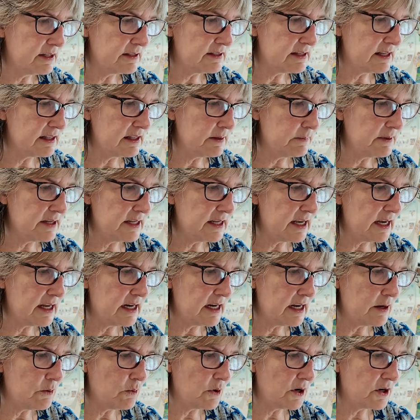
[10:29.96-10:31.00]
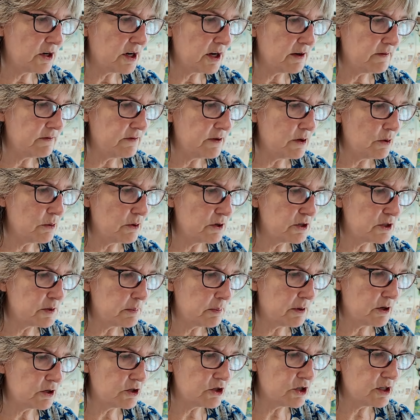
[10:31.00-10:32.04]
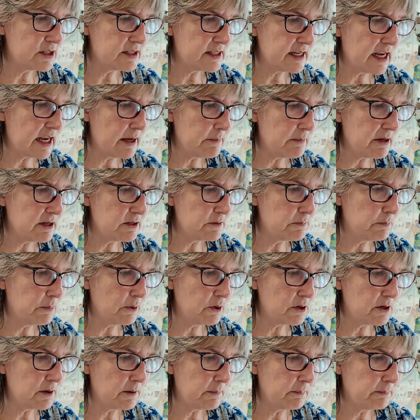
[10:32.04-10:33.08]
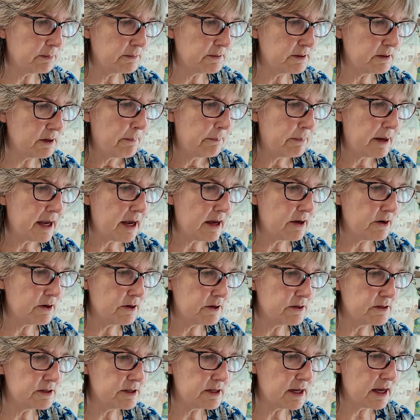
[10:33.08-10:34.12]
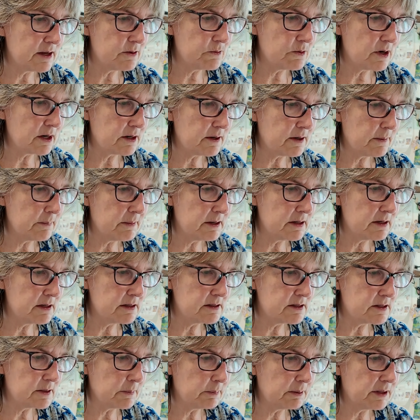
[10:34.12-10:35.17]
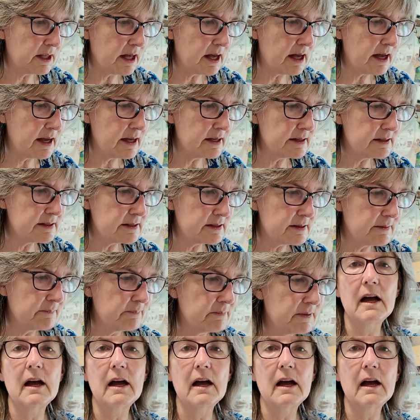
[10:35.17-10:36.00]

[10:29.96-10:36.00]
this in the beginning. Where can viewers purchase Amy's book, patterns, and recommended supplies?